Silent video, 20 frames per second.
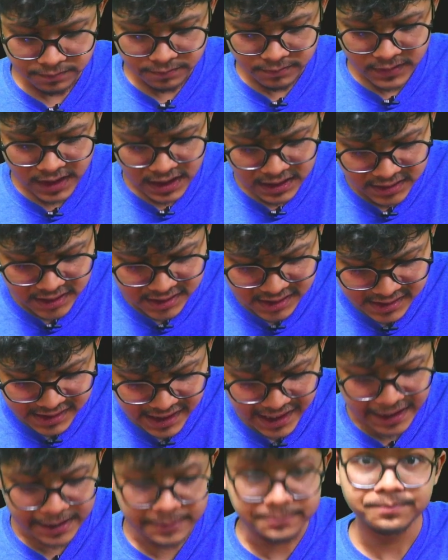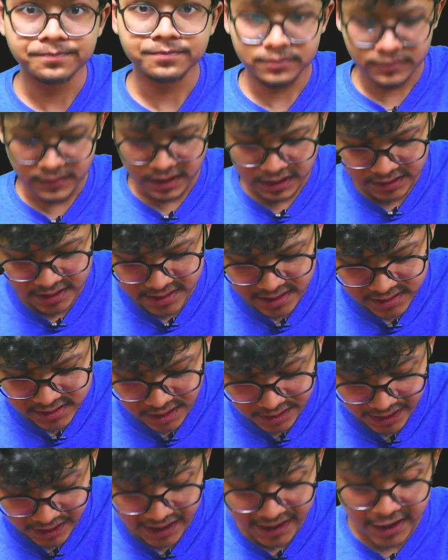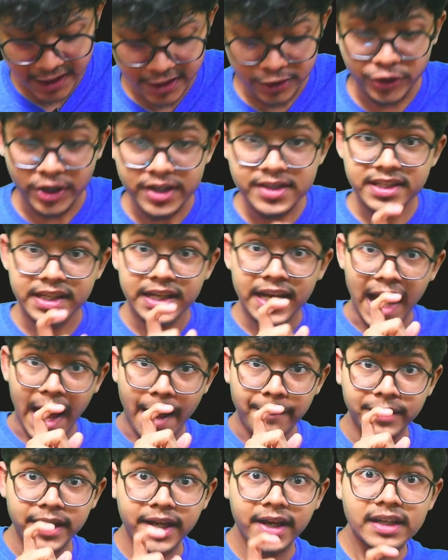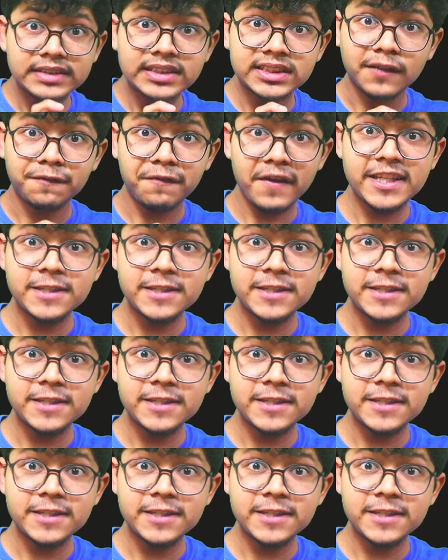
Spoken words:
This is 8. This is 13 again. You can see I'm taking a suffix